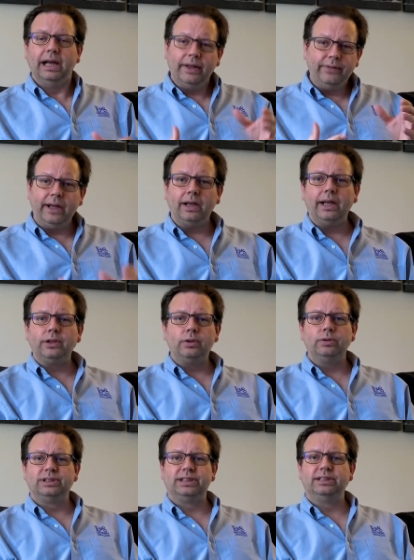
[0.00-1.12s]
And that
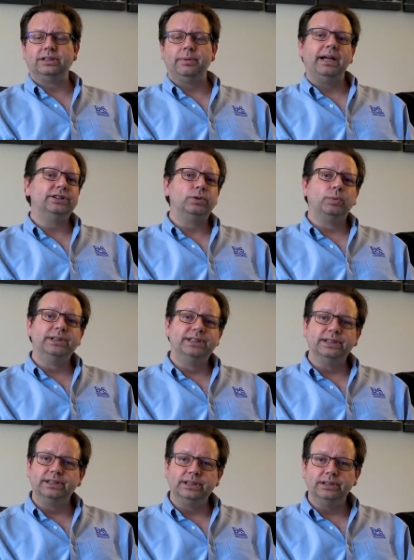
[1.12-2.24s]
electrode system has a
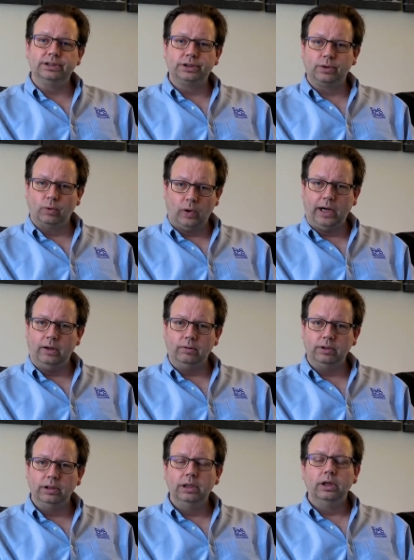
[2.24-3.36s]
resistance to ground.
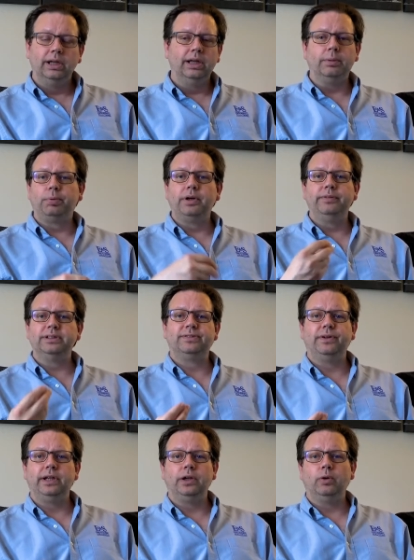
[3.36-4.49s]
In a previous
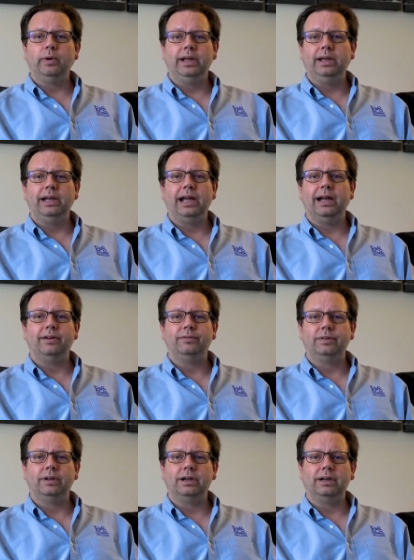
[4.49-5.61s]
video we have,
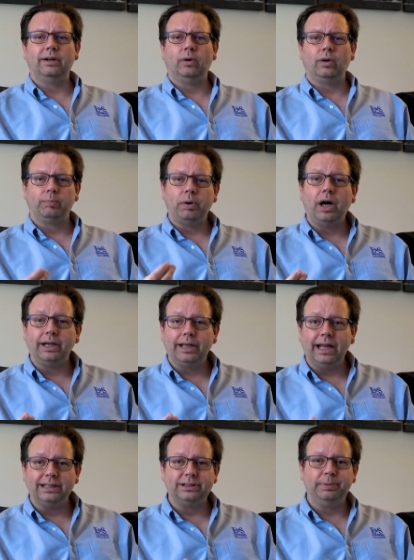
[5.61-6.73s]
uh, or a
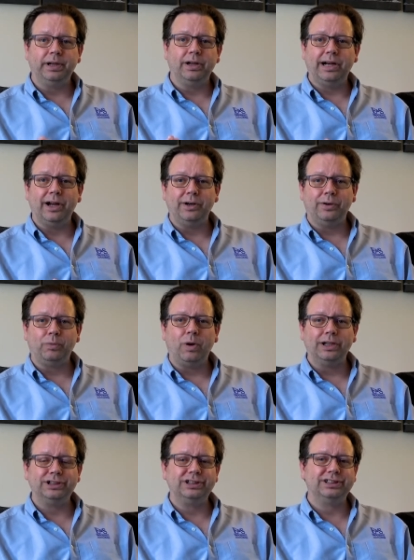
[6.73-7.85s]
podcast depending on how you're
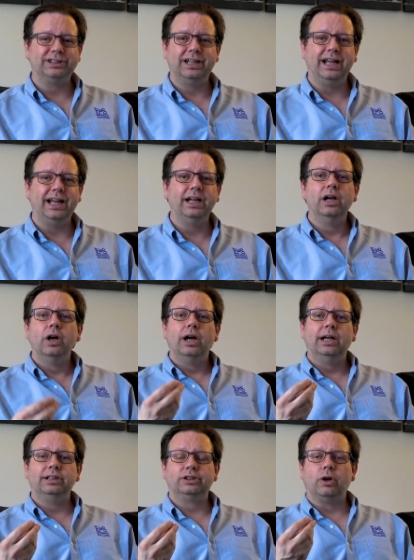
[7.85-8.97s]
watching us today,
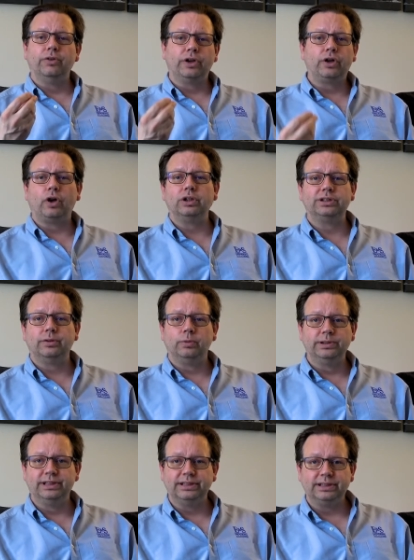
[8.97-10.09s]
it's called The Curse of the
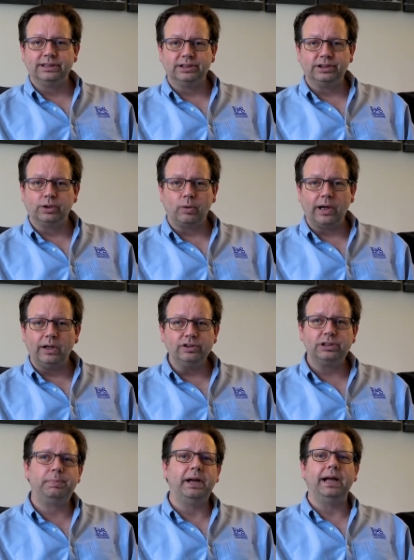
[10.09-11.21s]
Resistance to Ground
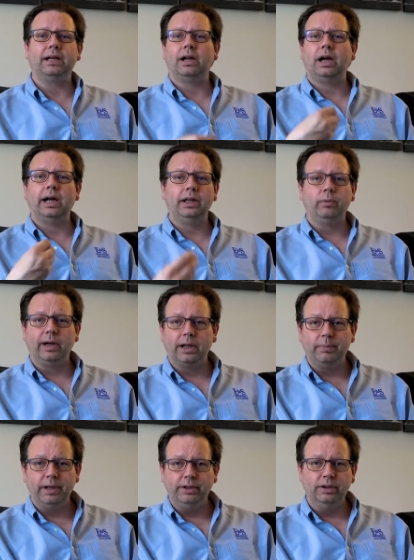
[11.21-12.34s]
spec. I highly
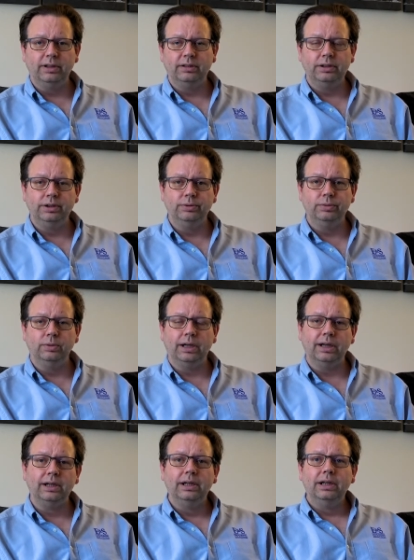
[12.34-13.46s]
recommend you, you
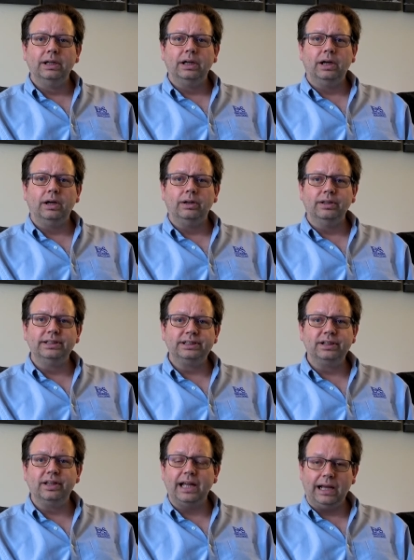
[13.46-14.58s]
uh, uh,
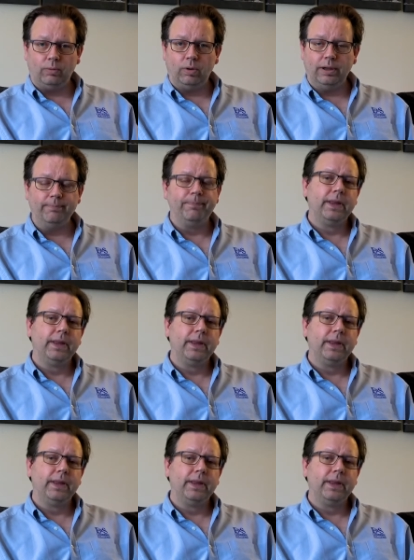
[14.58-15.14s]
listen to that one.